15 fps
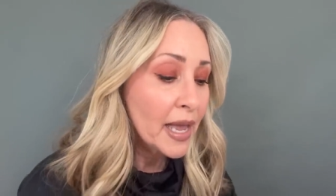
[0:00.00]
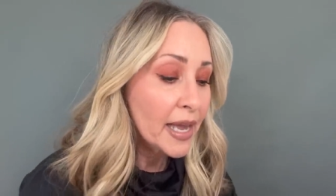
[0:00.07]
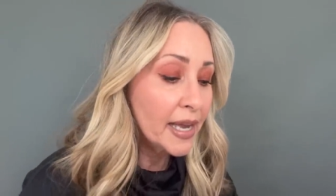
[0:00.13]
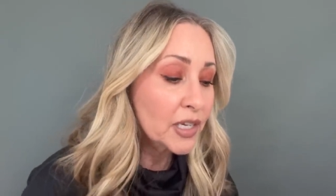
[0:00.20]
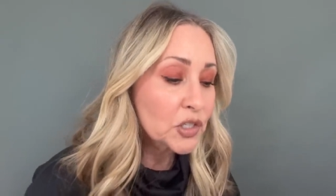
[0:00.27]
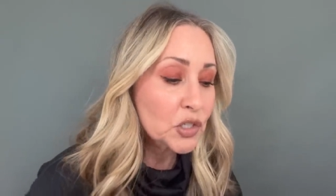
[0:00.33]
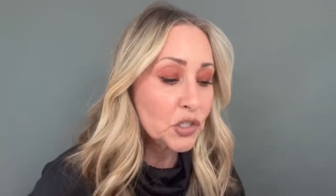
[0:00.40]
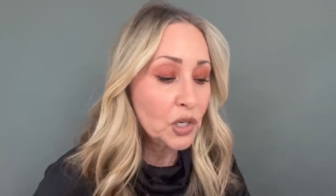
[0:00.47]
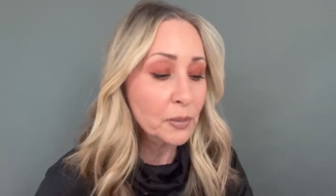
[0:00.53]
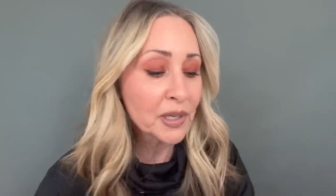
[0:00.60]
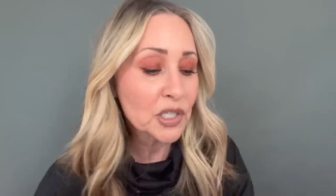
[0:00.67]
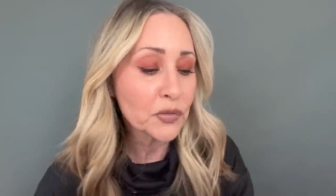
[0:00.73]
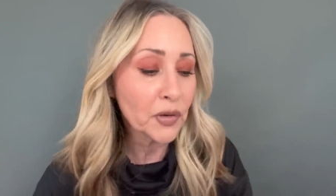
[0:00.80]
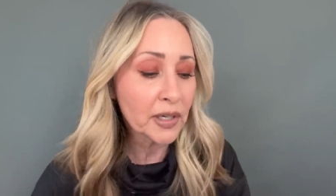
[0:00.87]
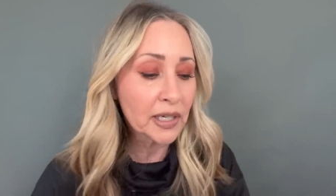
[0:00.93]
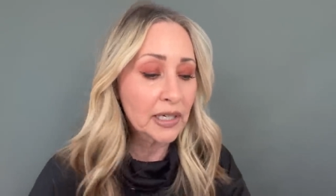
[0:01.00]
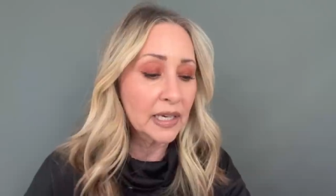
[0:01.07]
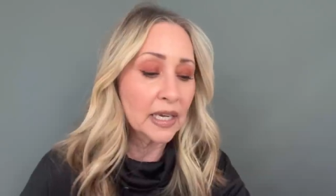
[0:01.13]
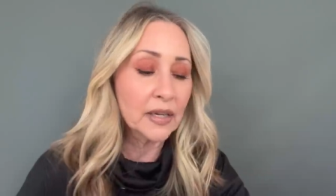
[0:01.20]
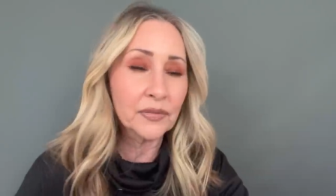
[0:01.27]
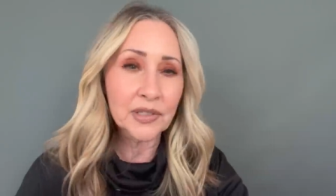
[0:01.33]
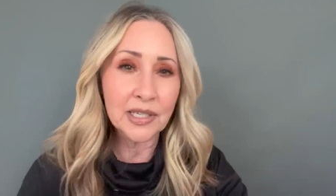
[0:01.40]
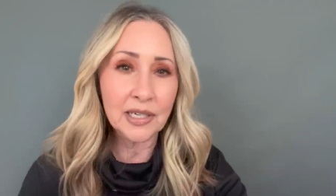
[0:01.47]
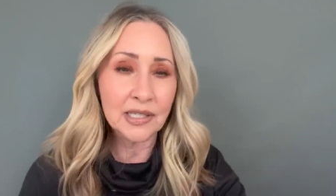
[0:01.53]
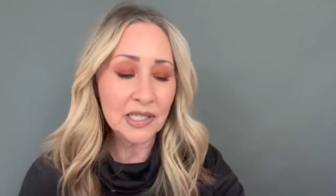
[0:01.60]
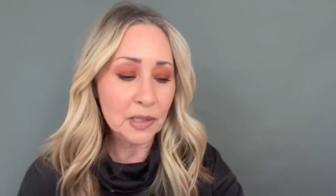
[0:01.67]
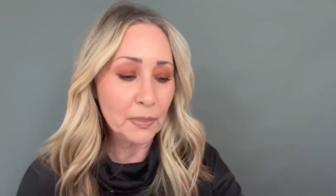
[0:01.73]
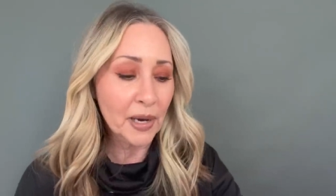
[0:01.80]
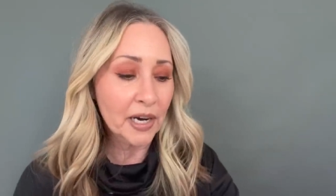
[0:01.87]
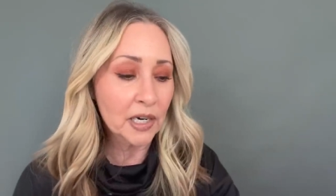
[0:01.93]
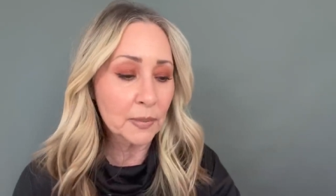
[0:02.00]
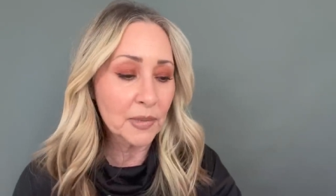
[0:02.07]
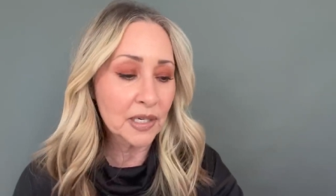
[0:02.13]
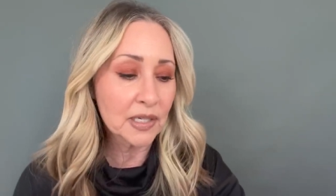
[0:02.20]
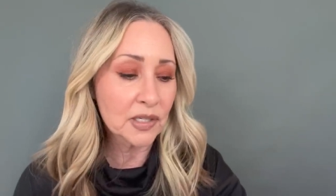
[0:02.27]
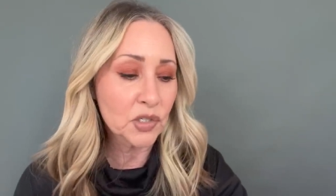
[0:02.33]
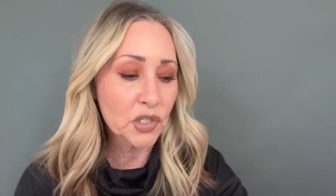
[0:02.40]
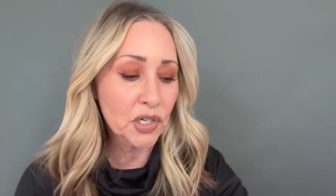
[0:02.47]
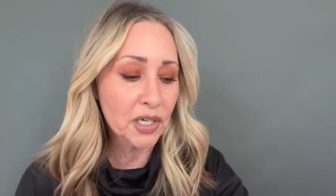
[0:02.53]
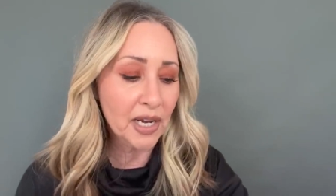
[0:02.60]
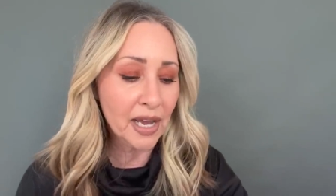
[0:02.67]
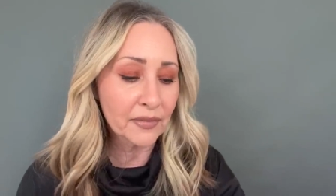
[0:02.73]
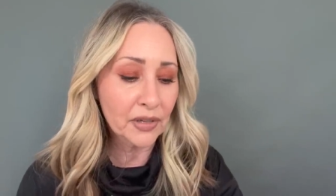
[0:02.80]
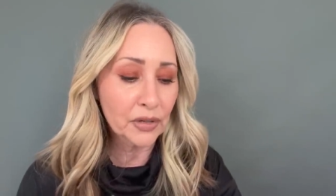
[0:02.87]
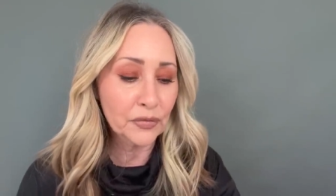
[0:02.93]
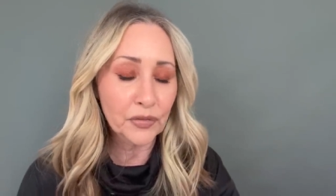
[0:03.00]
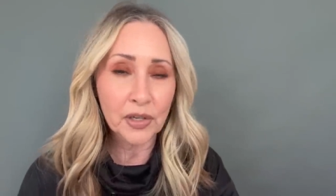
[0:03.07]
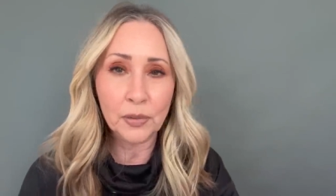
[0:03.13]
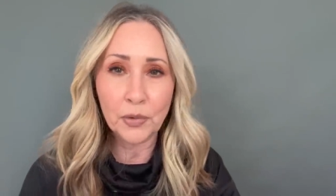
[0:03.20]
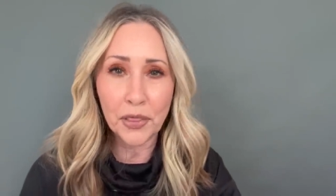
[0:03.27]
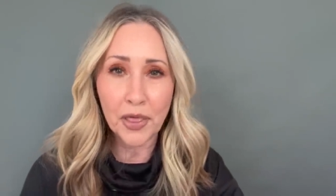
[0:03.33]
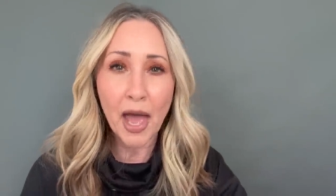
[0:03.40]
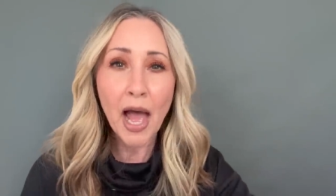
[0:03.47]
It's so much fun and it even inspired me to start having fun with